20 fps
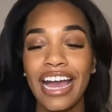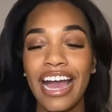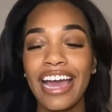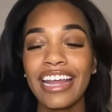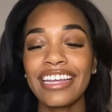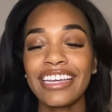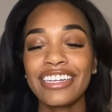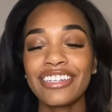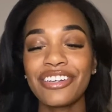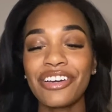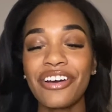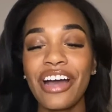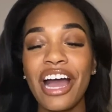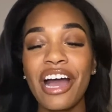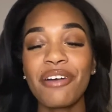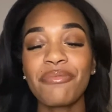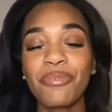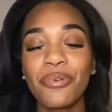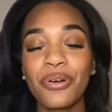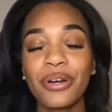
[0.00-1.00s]
I didn't know
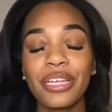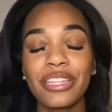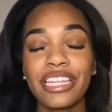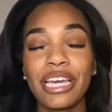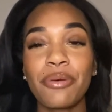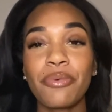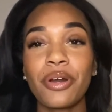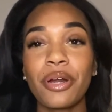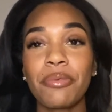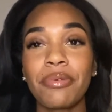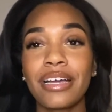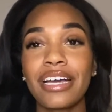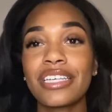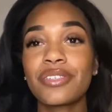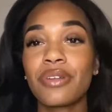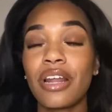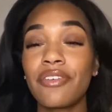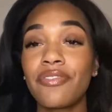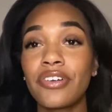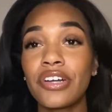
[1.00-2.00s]
how important they were because
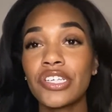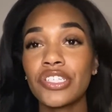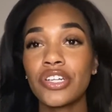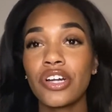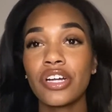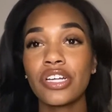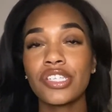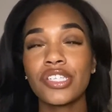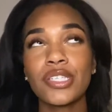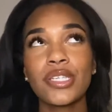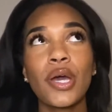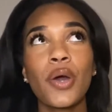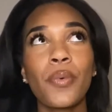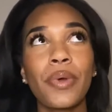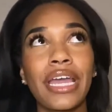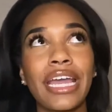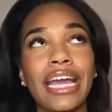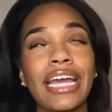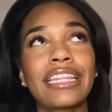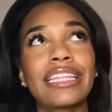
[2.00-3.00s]
when I first started
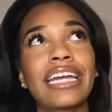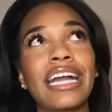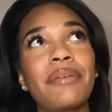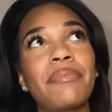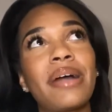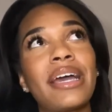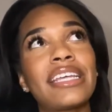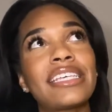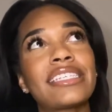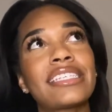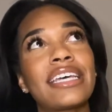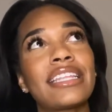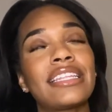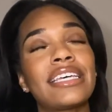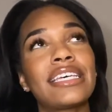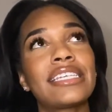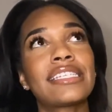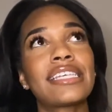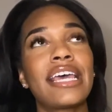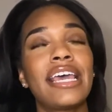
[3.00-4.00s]
sewing, I think I might have said
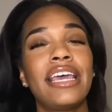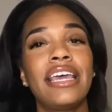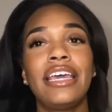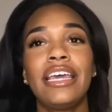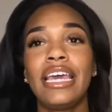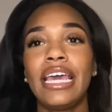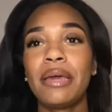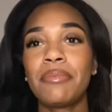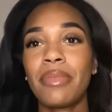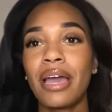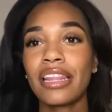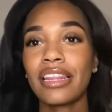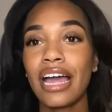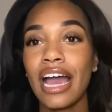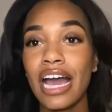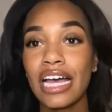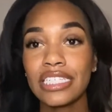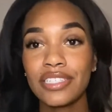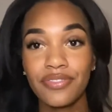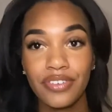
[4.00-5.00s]
this in my
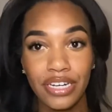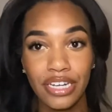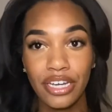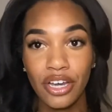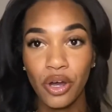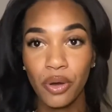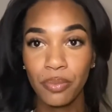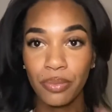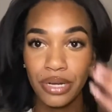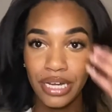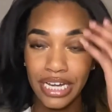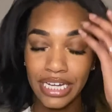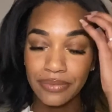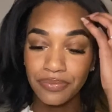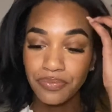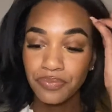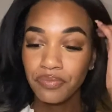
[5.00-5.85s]
last video, but